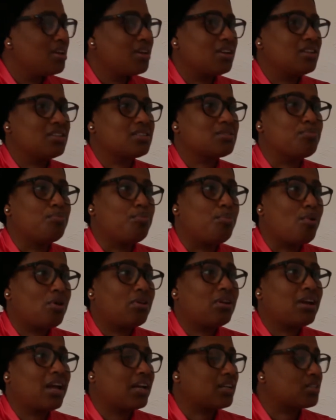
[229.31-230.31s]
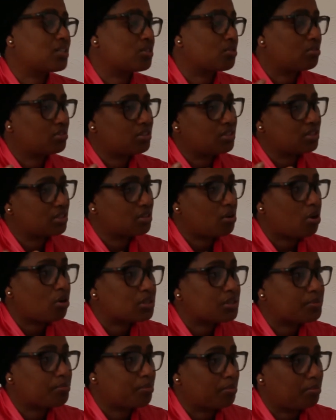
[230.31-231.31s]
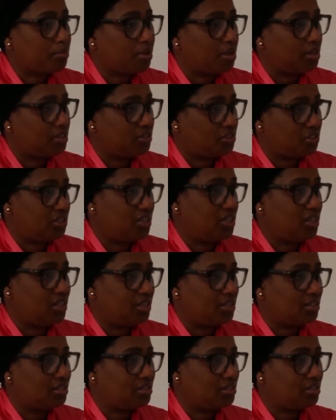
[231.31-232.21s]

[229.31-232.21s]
it's born like Scottish hot chili.